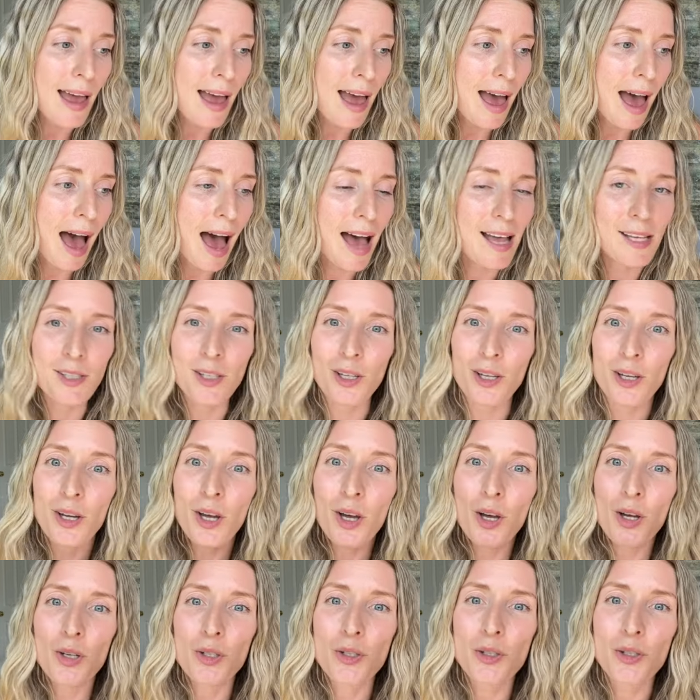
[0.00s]
as a
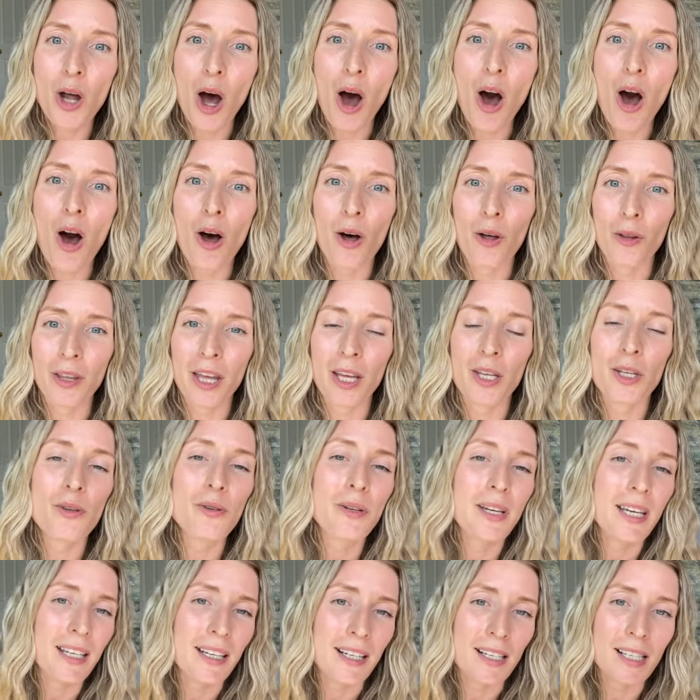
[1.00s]
doll that you
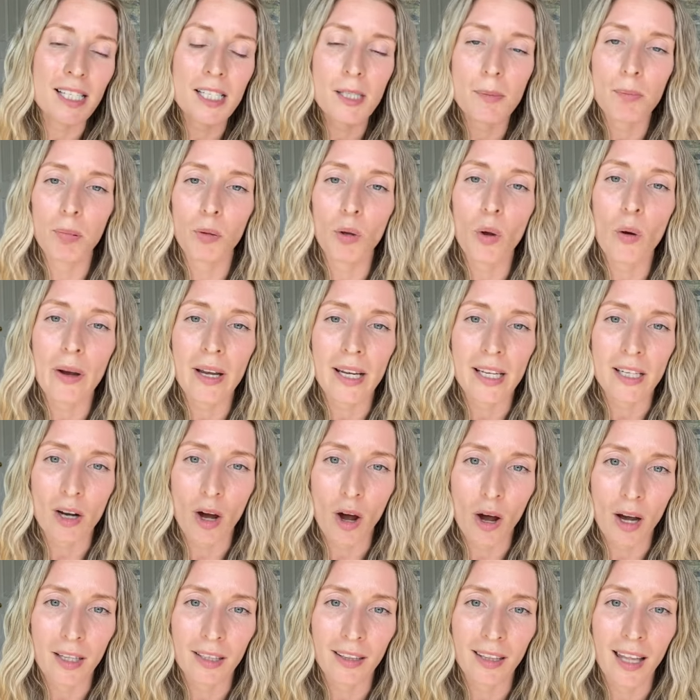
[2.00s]
can exploit
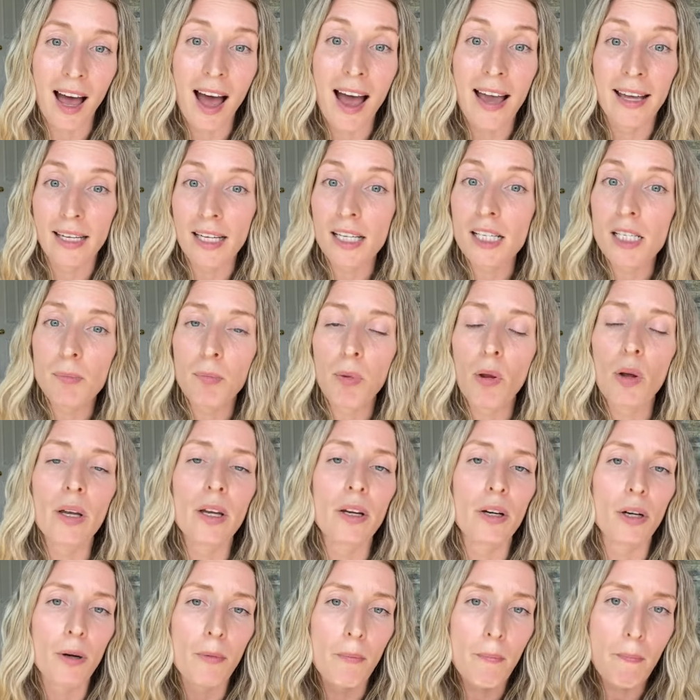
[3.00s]
online, exploit
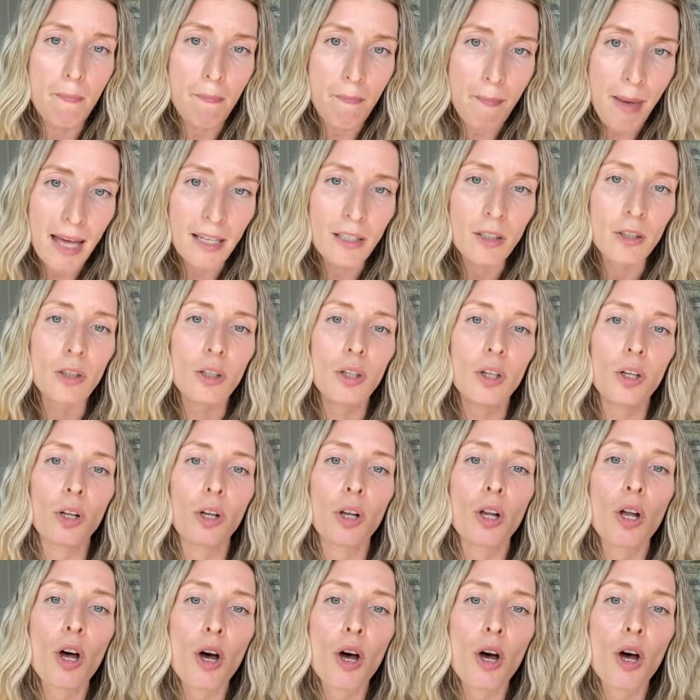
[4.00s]
her medical